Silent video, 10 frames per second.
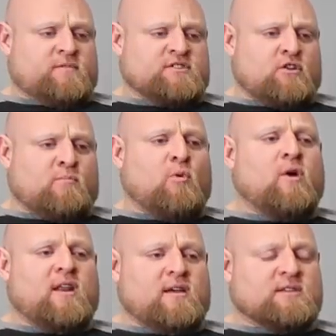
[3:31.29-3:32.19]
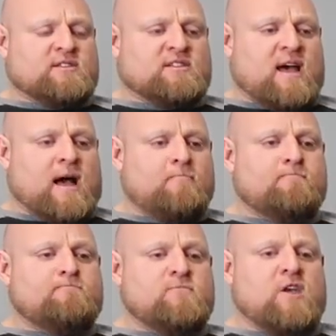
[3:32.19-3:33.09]
So the point is
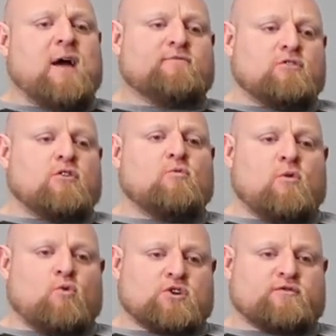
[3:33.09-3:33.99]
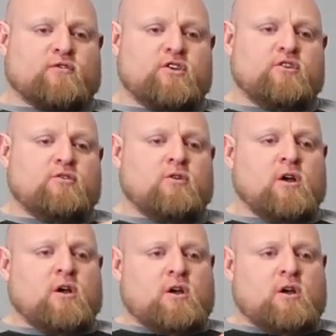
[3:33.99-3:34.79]
that you have to learn what works for you.